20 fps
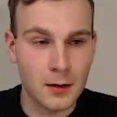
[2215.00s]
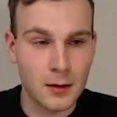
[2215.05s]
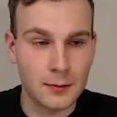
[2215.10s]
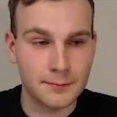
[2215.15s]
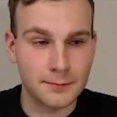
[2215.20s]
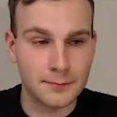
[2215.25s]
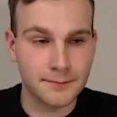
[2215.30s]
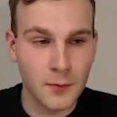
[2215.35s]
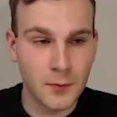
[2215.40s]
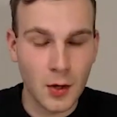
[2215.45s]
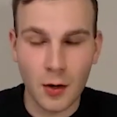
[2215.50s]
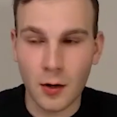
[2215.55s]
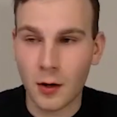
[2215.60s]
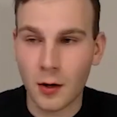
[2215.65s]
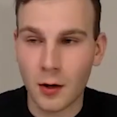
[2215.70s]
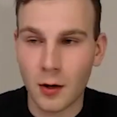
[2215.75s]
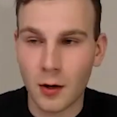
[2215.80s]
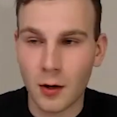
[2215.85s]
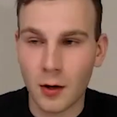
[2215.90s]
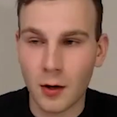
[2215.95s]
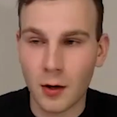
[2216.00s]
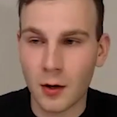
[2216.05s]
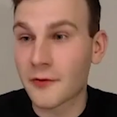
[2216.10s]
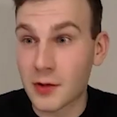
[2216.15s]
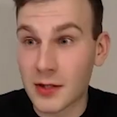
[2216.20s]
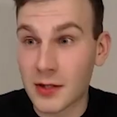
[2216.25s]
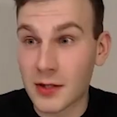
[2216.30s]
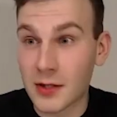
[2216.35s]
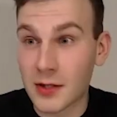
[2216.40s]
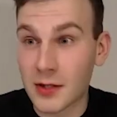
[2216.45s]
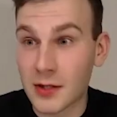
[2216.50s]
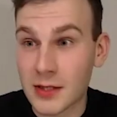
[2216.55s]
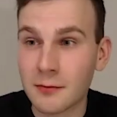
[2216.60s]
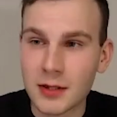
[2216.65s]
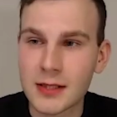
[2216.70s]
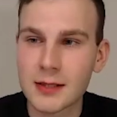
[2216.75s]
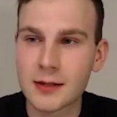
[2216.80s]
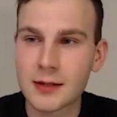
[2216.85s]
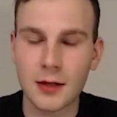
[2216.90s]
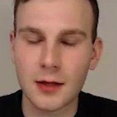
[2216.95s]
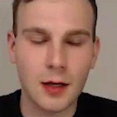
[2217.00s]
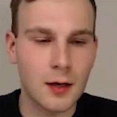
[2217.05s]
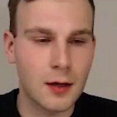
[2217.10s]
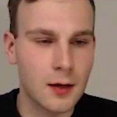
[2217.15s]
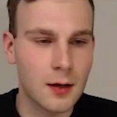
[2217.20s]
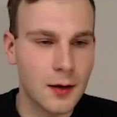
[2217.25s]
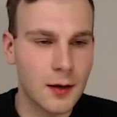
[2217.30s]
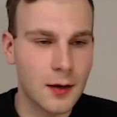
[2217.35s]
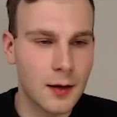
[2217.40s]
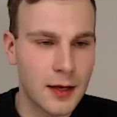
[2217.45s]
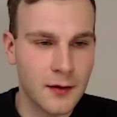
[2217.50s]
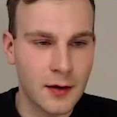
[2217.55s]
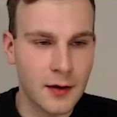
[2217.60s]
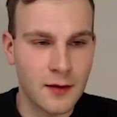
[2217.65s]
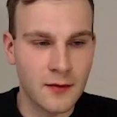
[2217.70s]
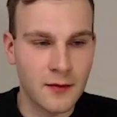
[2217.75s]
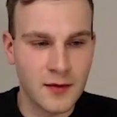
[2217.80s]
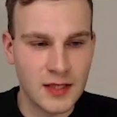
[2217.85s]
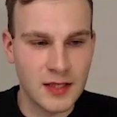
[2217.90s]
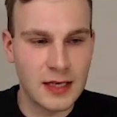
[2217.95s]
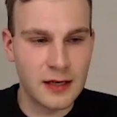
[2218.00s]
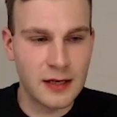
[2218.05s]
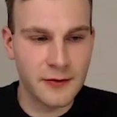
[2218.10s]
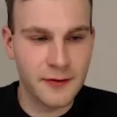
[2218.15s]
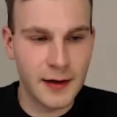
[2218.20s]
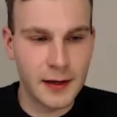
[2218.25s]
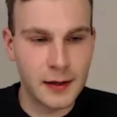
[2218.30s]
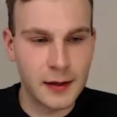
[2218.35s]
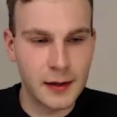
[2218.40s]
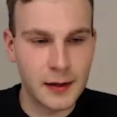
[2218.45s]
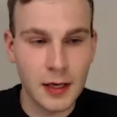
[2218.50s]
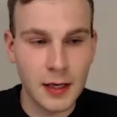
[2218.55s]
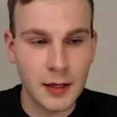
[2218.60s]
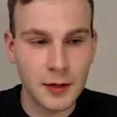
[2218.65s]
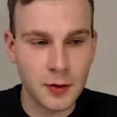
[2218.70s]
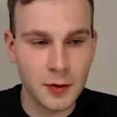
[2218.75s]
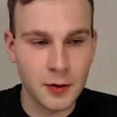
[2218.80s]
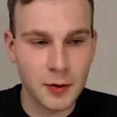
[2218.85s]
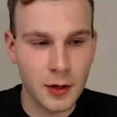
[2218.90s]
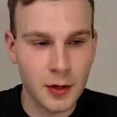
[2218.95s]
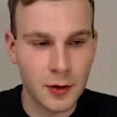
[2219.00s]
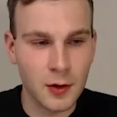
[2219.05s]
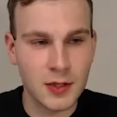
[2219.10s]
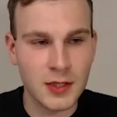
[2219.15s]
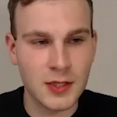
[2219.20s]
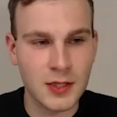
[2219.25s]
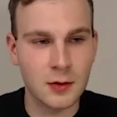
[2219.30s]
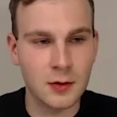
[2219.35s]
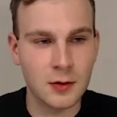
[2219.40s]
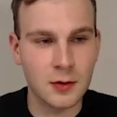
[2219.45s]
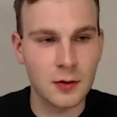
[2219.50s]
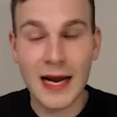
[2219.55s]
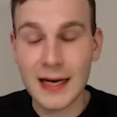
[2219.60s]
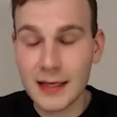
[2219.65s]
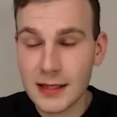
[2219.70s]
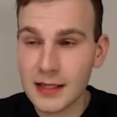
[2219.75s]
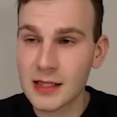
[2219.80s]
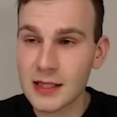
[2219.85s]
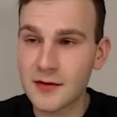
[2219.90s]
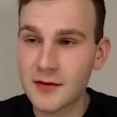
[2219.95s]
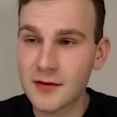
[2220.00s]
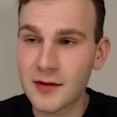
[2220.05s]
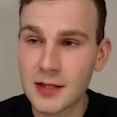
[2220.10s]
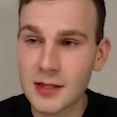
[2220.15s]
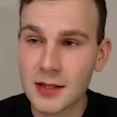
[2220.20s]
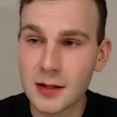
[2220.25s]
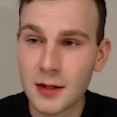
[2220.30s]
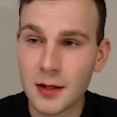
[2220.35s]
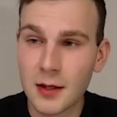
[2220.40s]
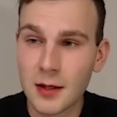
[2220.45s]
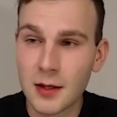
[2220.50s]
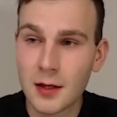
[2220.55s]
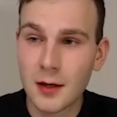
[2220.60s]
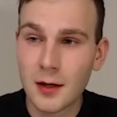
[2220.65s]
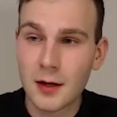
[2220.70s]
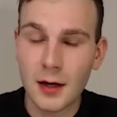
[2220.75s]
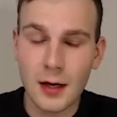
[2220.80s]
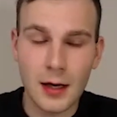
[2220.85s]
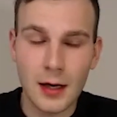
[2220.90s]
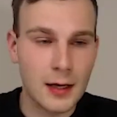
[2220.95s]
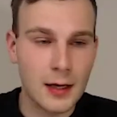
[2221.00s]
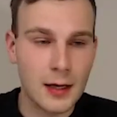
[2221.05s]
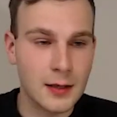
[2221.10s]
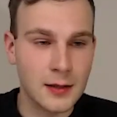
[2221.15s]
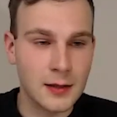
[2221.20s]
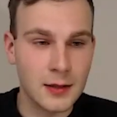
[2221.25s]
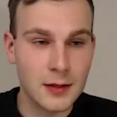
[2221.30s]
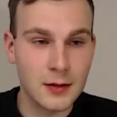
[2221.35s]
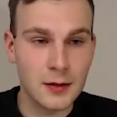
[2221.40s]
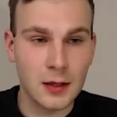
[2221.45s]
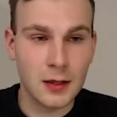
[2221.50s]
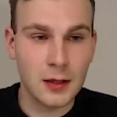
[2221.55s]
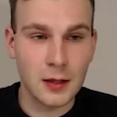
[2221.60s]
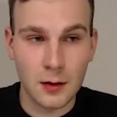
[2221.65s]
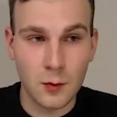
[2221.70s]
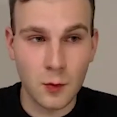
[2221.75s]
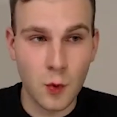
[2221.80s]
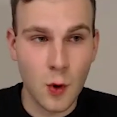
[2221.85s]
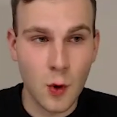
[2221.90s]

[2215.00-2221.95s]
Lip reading: or all of your symbols in this L file. And you can also access this and